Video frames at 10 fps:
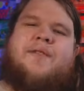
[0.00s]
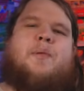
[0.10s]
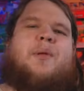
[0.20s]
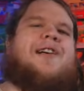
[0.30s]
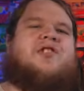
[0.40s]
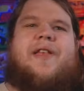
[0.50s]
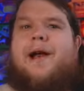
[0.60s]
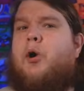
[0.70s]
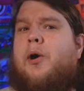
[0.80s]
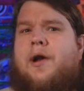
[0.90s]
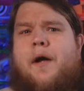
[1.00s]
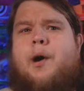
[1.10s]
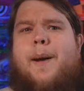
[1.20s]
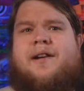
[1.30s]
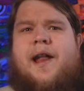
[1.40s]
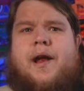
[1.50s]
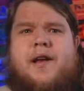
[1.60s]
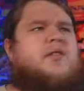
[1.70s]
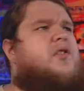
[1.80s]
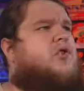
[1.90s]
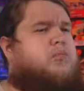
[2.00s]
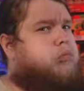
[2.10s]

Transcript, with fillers: every blaster that I'm going to talk about today is